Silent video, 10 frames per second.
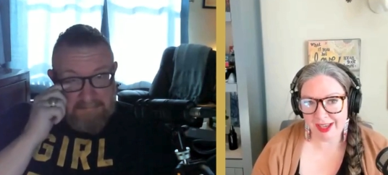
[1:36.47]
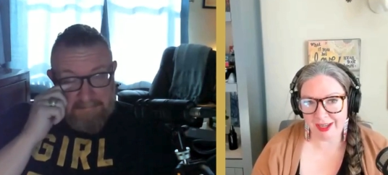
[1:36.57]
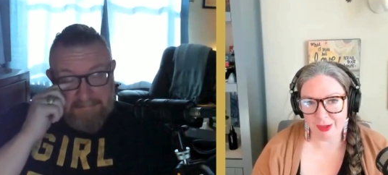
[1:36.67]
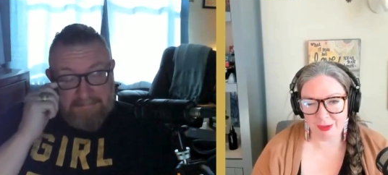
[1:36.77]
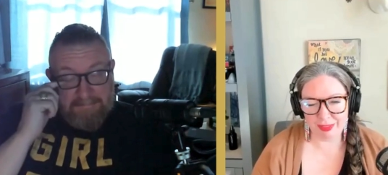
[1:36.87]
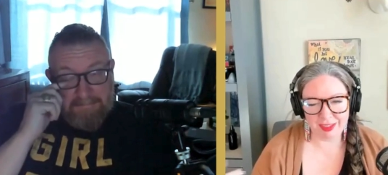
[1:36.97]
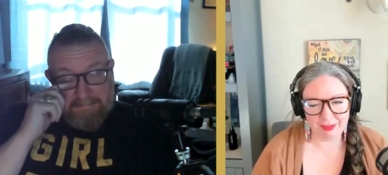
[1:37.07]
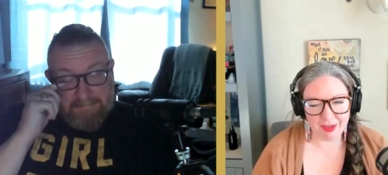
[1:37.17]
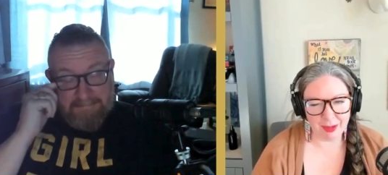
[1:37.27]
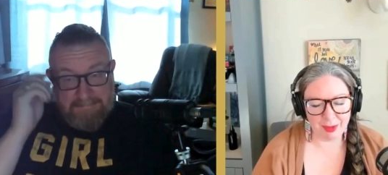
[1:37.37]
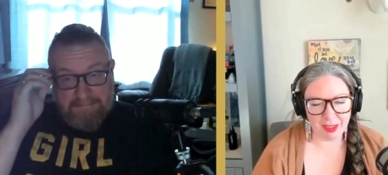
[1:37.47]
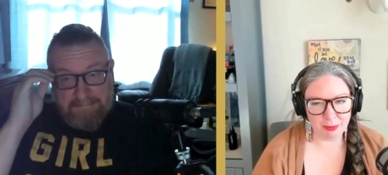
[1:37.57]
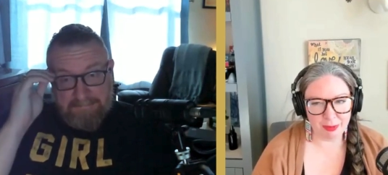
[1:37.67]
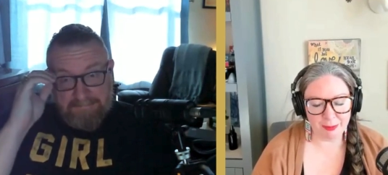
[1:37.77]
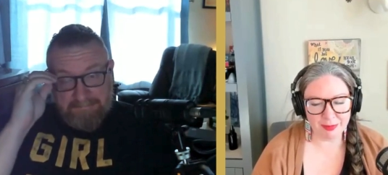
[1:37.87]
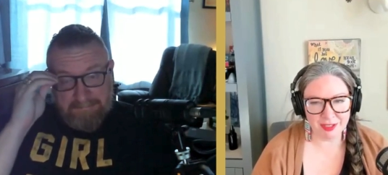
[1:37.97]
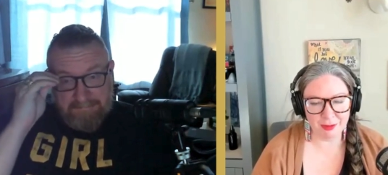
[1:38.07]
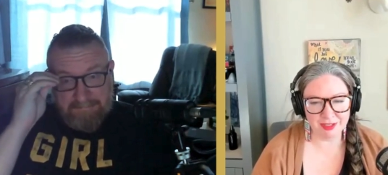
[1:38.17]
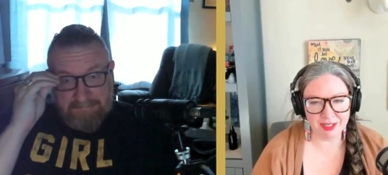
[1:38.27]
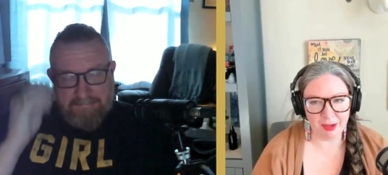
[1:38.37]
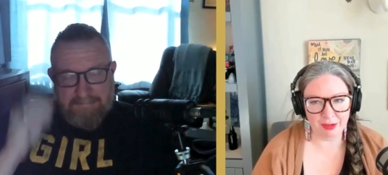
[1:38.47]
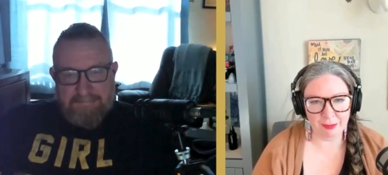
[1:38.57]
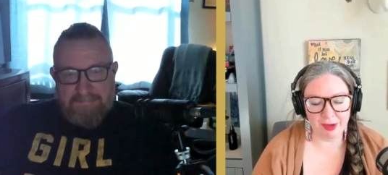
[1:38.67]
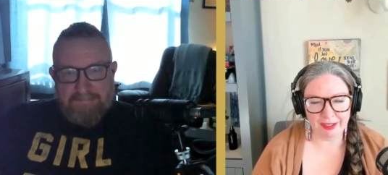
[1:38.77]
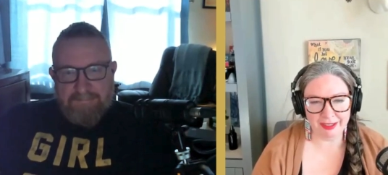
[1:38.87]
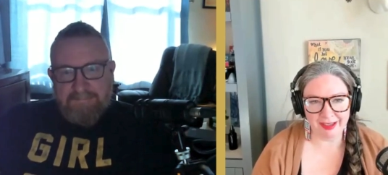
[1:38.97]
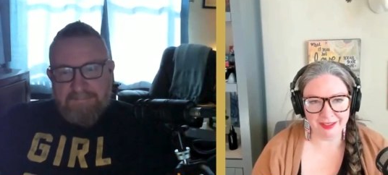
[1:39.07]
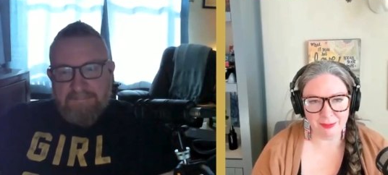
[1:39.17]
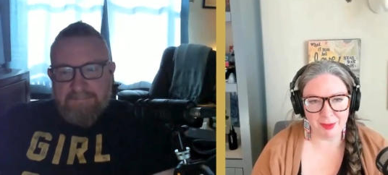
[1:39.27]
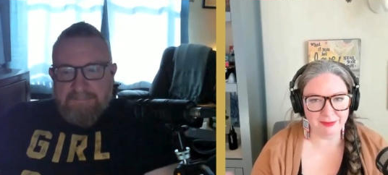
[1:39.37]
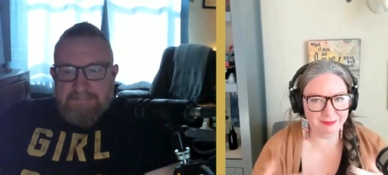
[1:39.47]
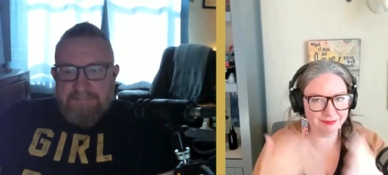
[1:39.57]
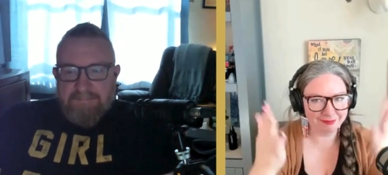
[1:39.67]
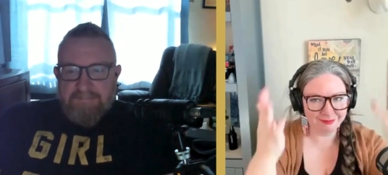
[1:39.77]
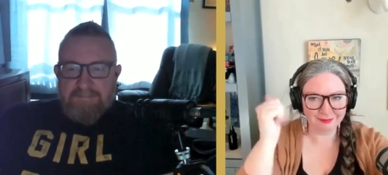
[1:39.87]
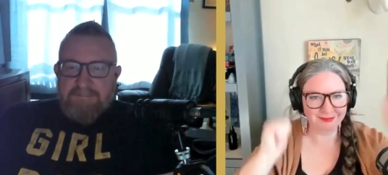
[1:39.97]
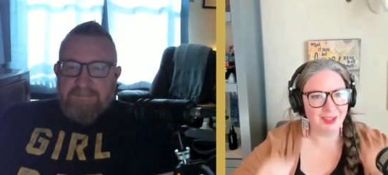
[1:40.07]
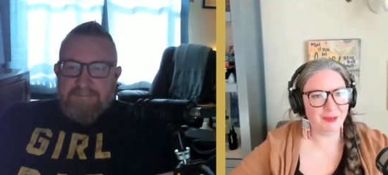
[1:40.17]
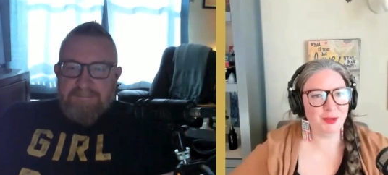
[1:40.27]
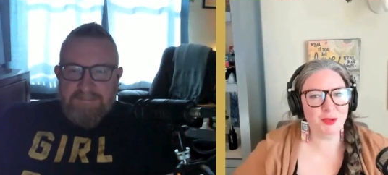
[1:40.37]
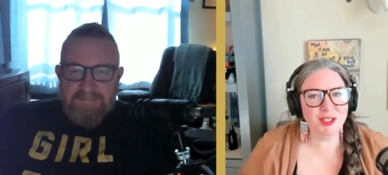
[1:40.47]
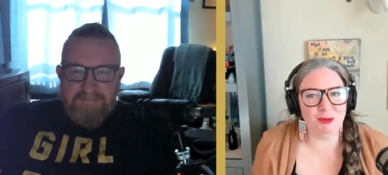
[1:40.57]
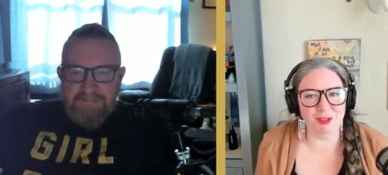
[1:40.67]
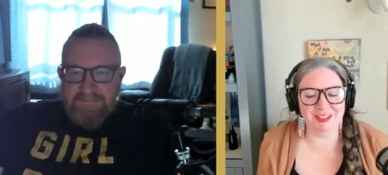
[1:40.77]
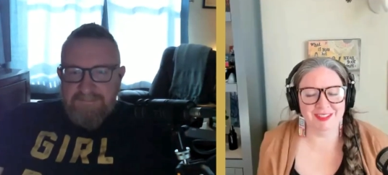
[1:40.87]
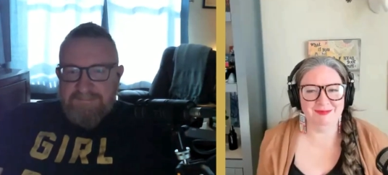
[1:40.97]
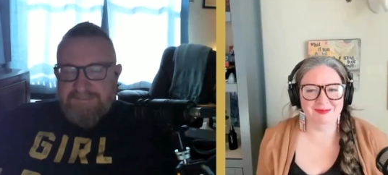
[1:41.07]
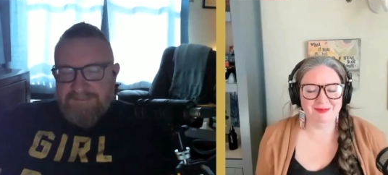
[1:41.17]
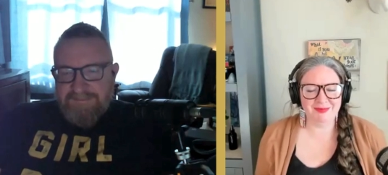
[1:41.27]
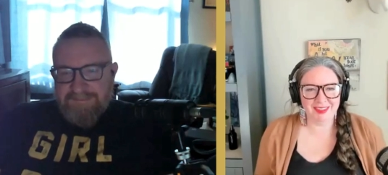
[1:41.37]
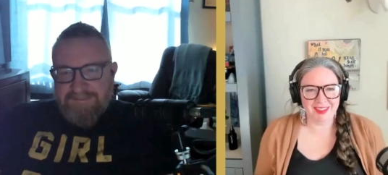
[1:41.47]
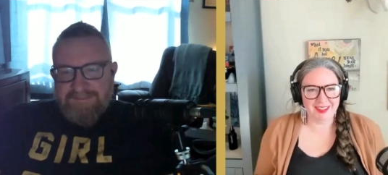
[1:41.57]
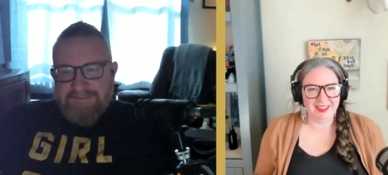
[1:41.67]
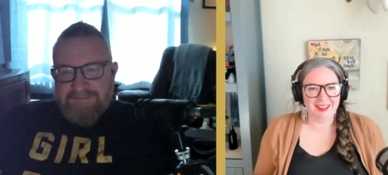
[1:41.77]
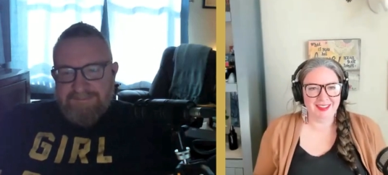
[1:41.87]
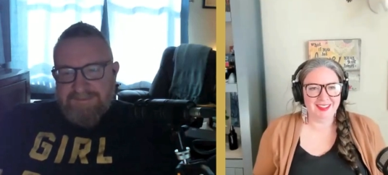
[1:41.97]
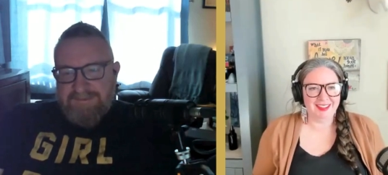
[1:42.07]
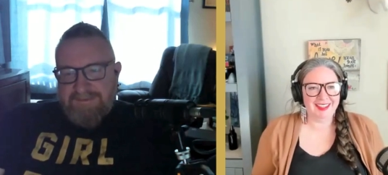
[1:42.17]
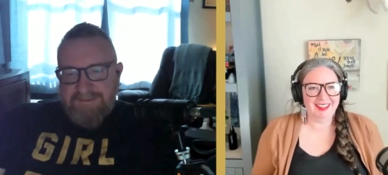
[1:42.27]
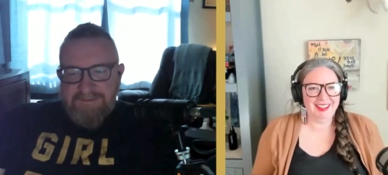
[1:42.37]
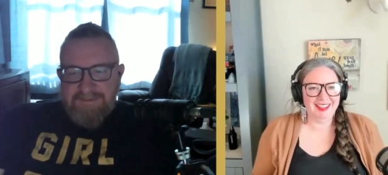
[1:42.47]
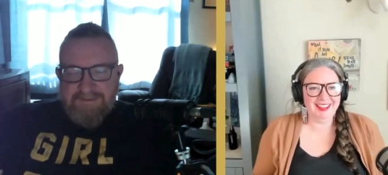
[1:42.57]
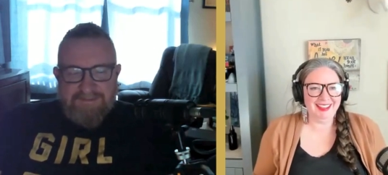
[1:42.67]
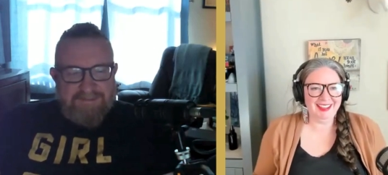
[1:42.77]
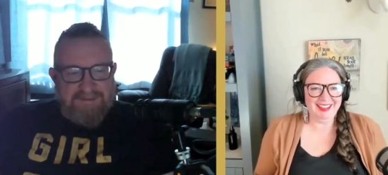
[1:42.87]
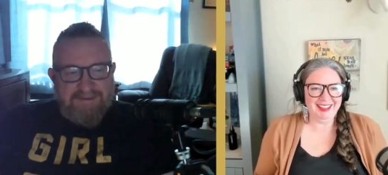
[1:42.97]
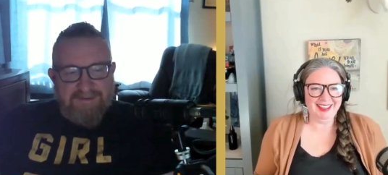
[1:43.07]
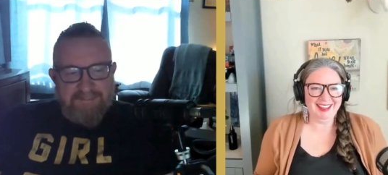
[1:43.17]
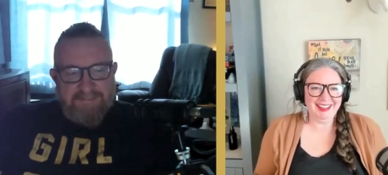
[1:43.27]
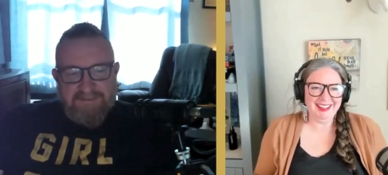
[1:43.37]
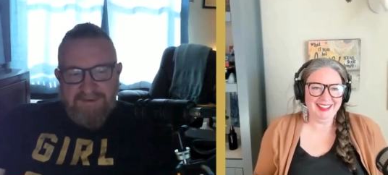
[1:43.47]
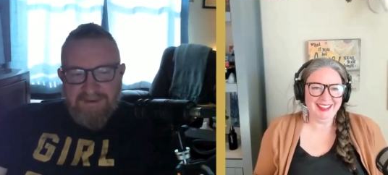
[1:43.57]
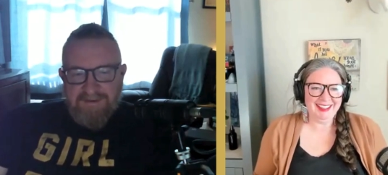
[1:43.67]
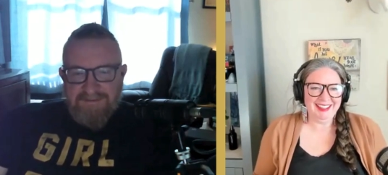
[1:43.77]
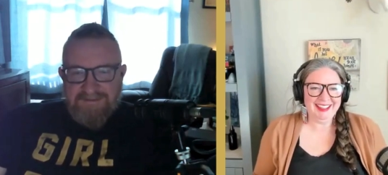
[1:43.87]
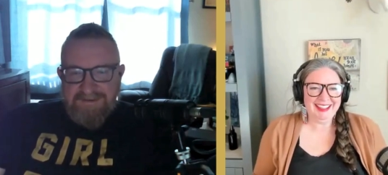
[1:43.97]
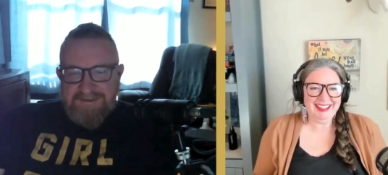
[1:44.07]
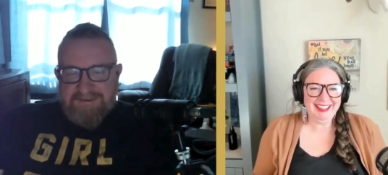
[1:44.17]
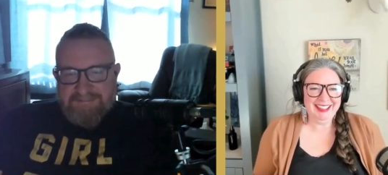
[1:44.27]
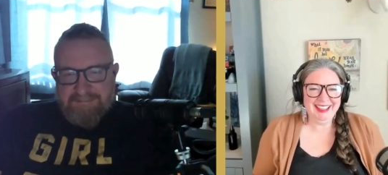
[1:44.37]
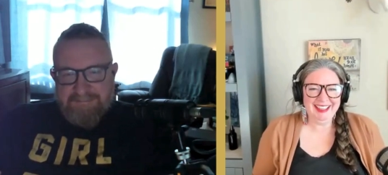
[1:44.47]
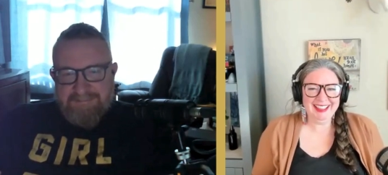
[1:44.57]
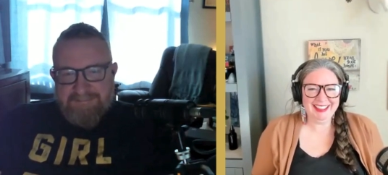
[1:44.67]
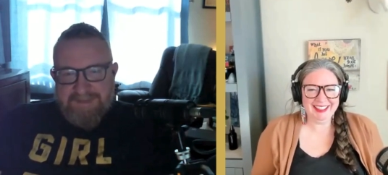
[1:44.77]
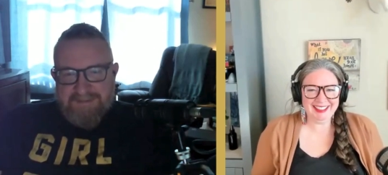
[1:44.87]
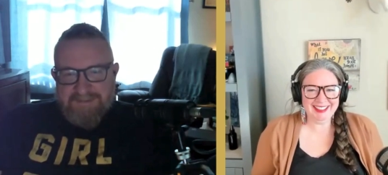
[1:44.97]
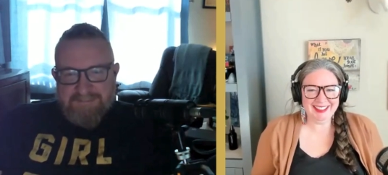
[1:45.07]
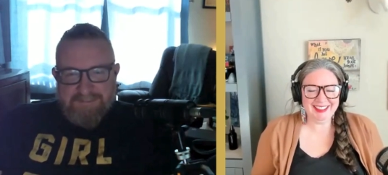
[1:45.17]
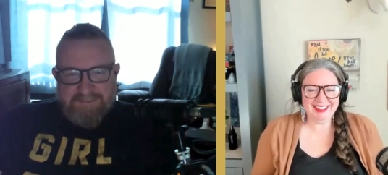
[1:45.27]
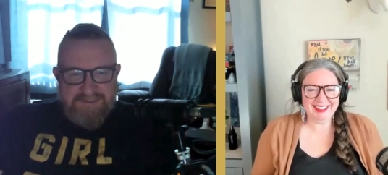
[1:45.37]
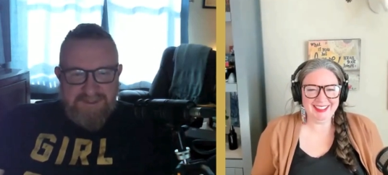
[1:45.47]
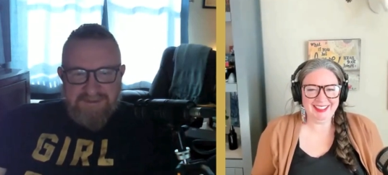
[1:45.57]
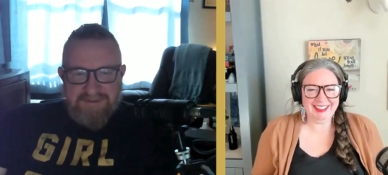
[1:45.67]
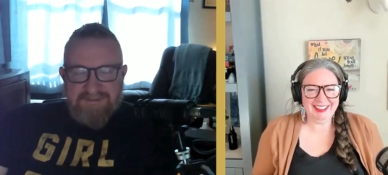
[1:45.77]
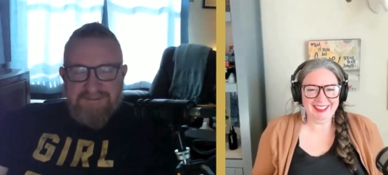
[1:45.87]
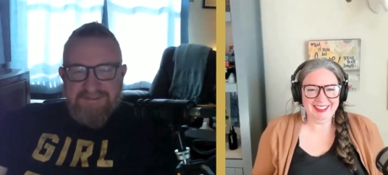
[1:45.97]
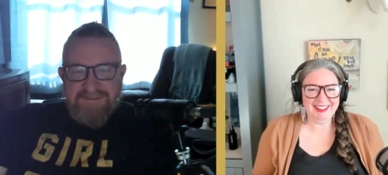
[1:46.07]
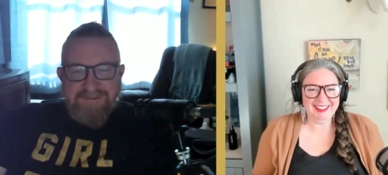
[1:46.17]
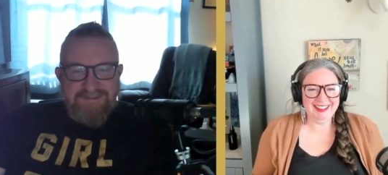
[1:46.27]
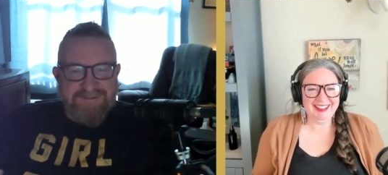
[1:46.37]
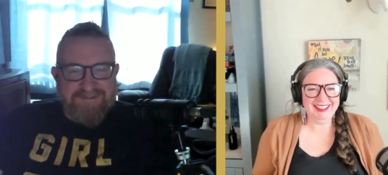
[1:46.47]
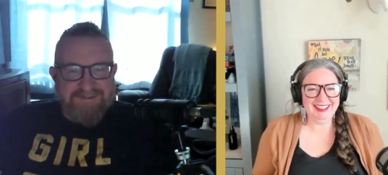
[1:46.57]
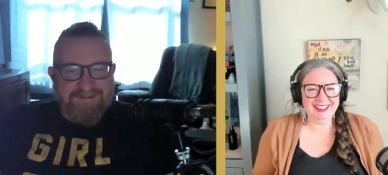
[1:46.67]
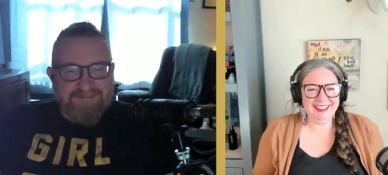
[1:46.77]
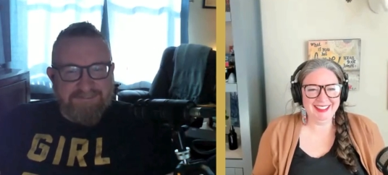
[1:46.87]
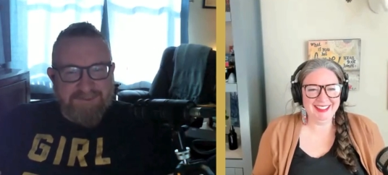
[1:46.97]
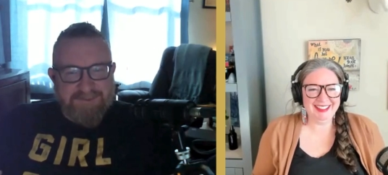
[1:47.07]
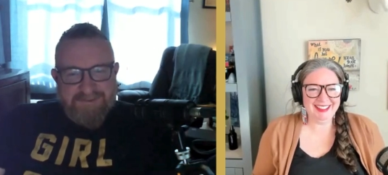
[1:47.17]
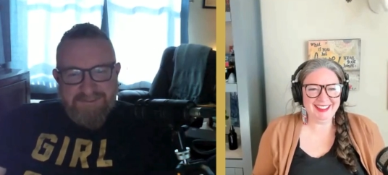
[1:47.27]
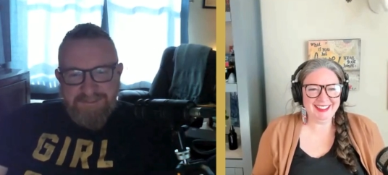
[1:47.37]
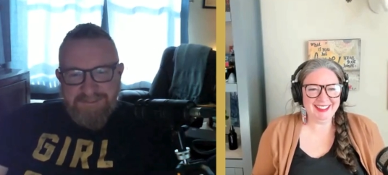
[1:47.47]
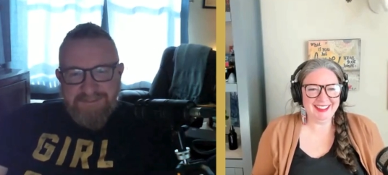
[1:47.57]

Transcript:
Speaker 1: I know you think you've got about three episodes now on the podcast, but floor is yours.
Speaker 2: Uh, thanks. Hi, I'm Scott. I'm I live with Jen, uh, and we do